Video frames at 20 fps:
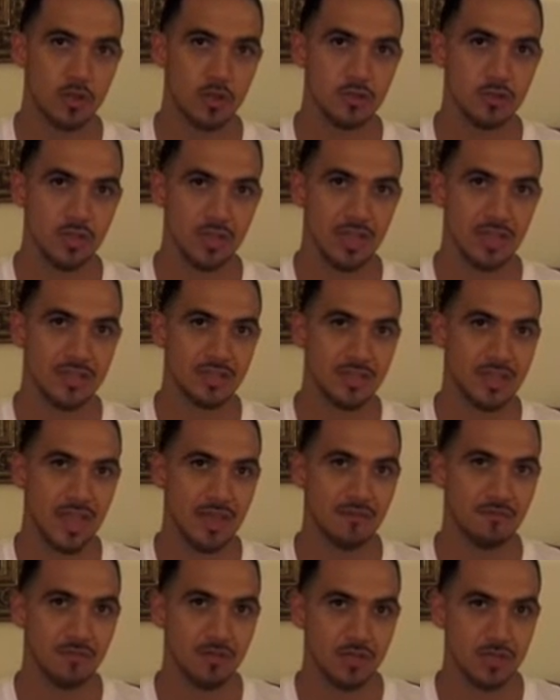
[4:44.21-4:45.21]
to get to
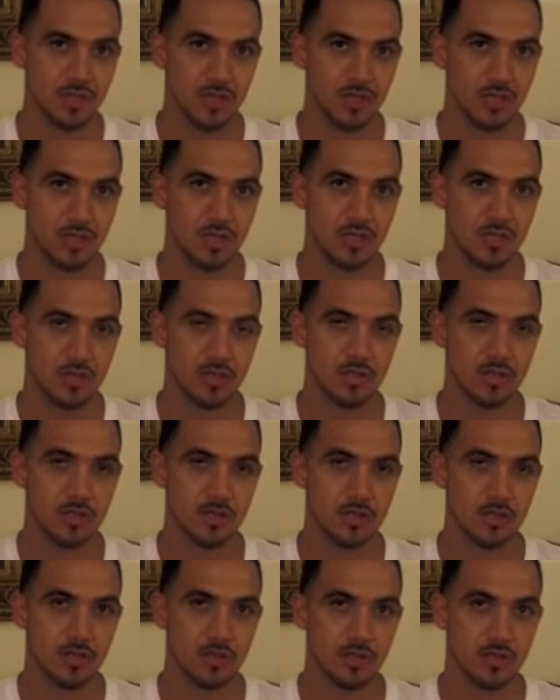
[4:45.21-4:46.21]
that vision,
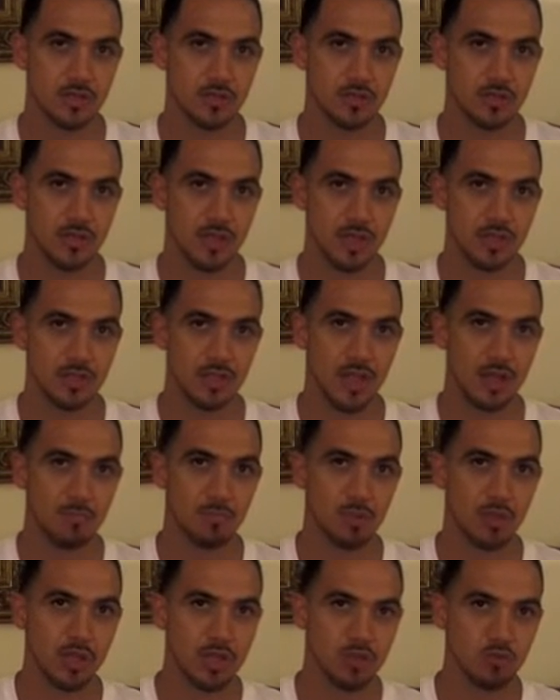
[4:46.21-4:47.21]
to get to that
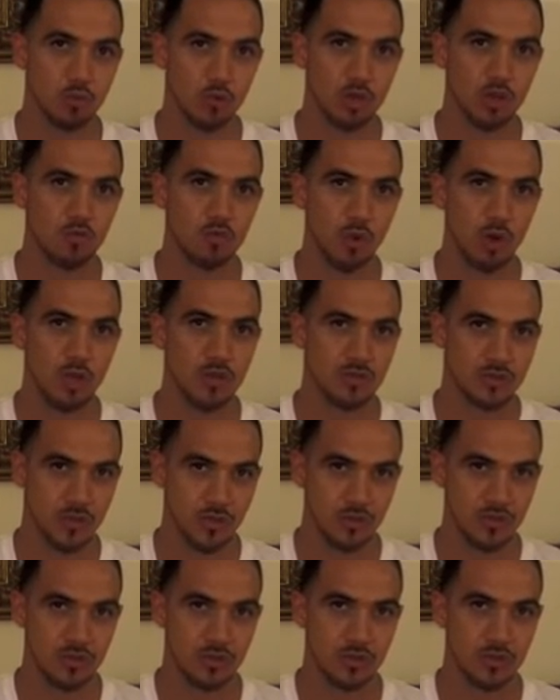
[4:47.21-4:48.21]
place where He wants
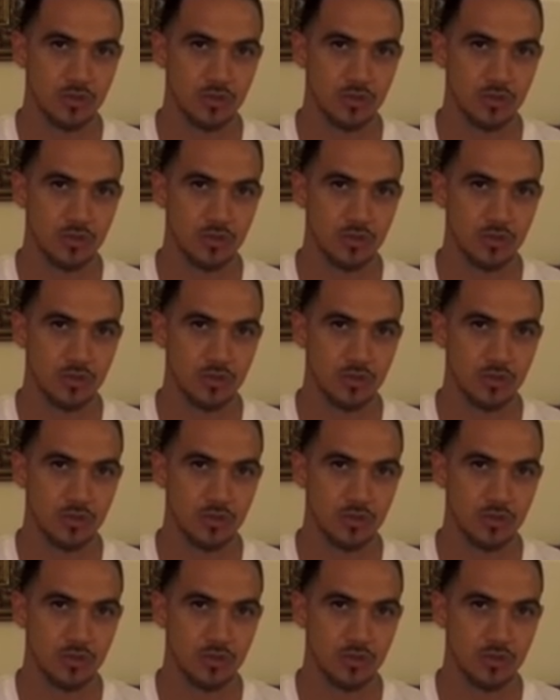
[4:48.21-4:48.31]
us,